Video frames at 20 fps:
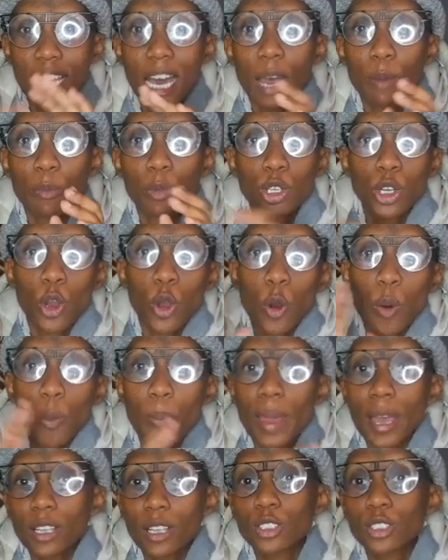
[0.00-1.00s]
Now I'm gonna
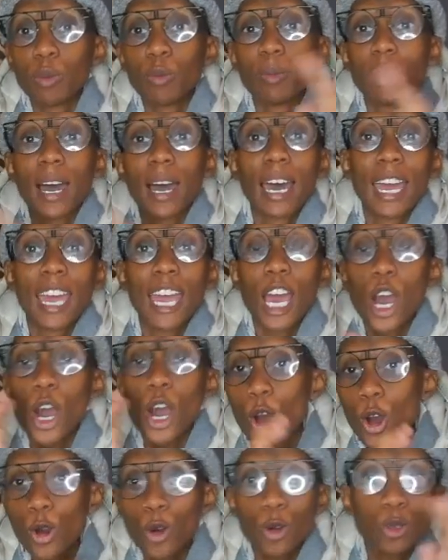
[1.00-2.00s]
go back to my
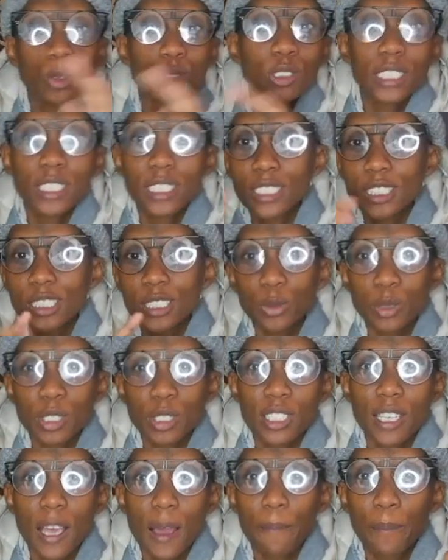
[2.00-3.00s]

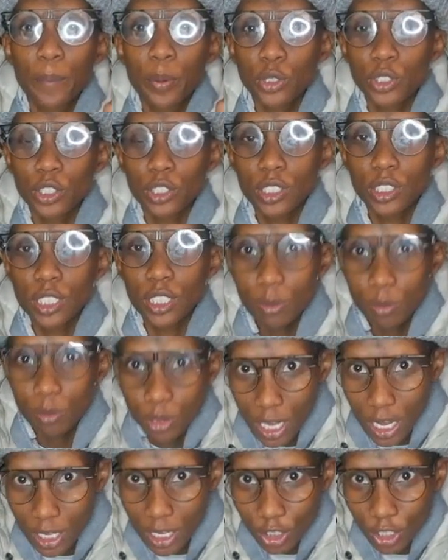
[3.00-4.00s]
oldies. What's up, Pusha
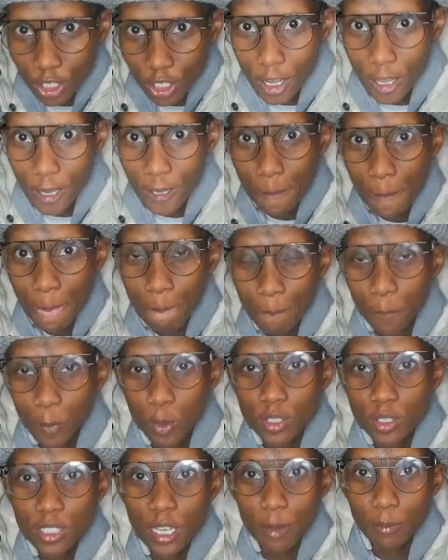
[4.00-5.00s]
team? You guys good?
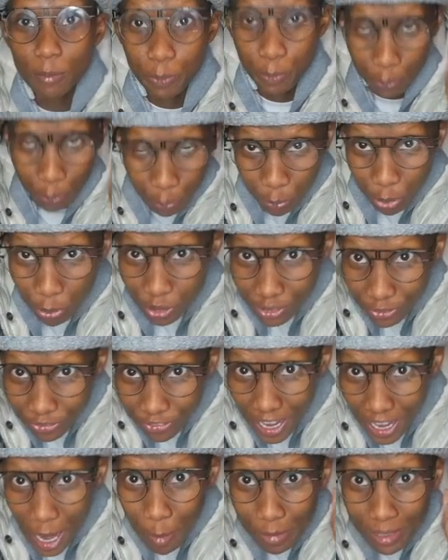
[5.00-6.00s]
What's up,
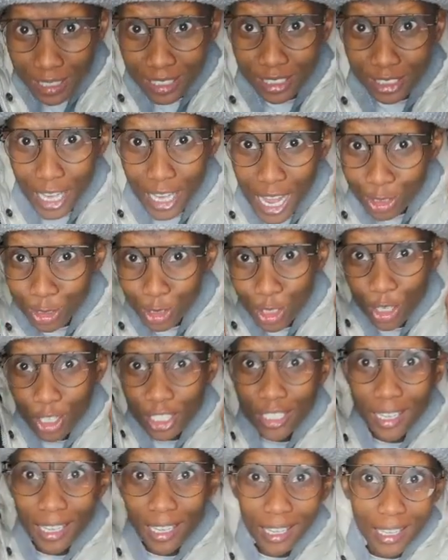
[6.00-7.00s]
Pusha family? You guys
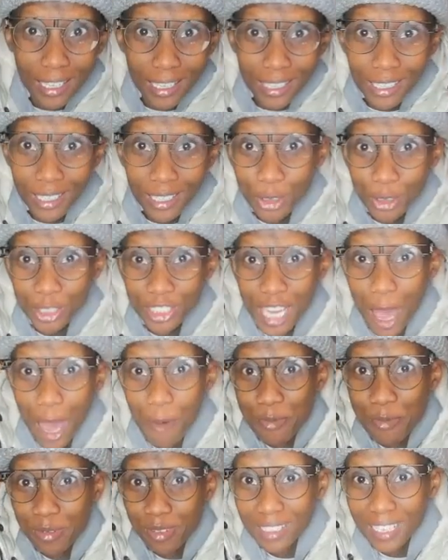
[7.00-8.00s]
good? Hey, what's
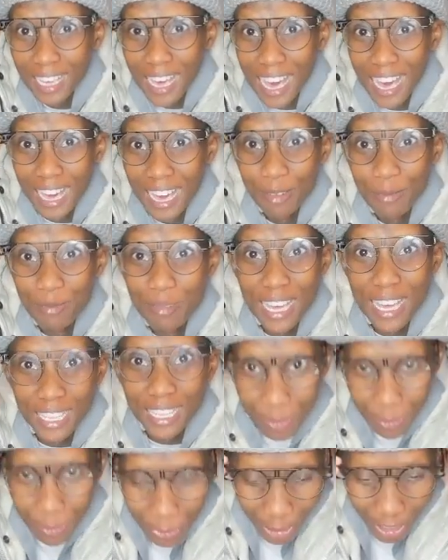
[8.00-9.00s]
up? Give them
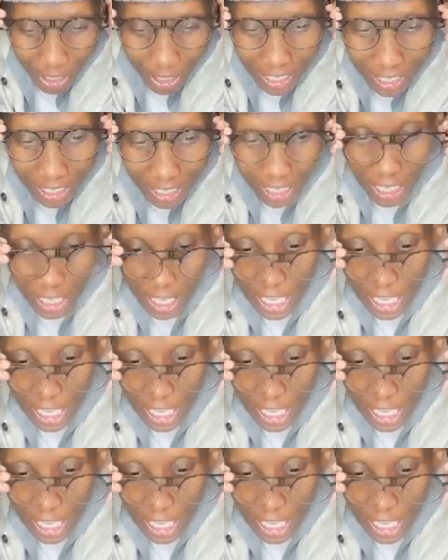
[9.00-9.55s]
that, the boy.